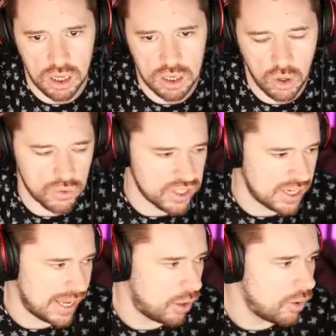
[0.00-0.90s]

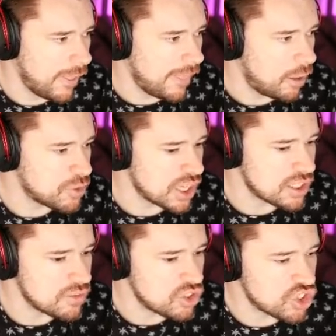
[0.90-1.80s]
content now.
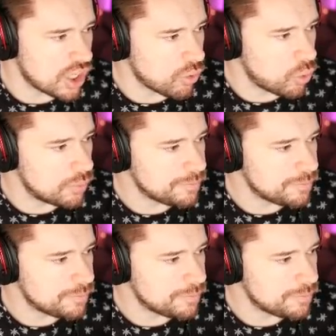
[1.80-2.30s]
Objectives in general